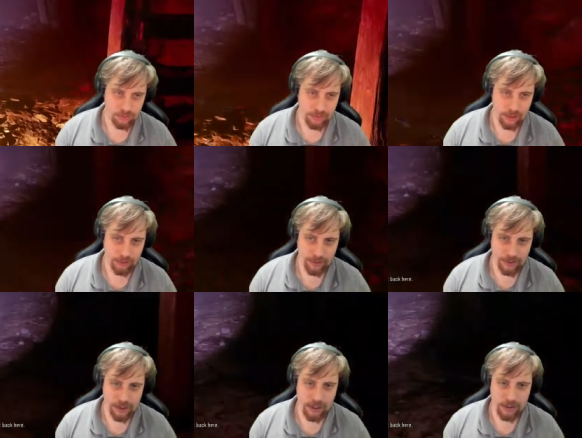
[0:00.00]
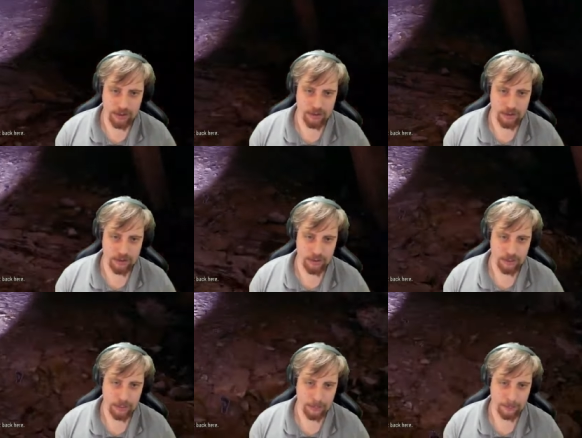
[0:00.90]
We gotta go get the keys.
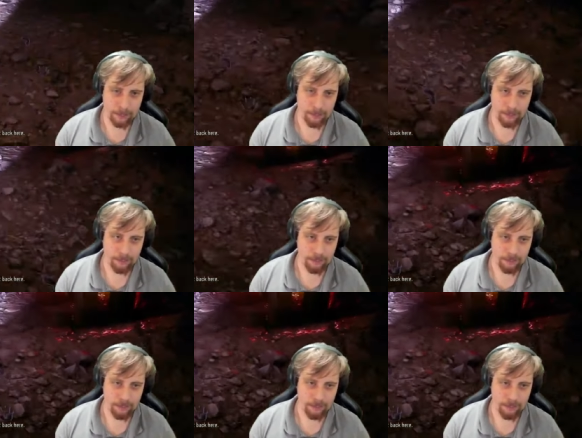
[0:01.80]
Shit, get back here.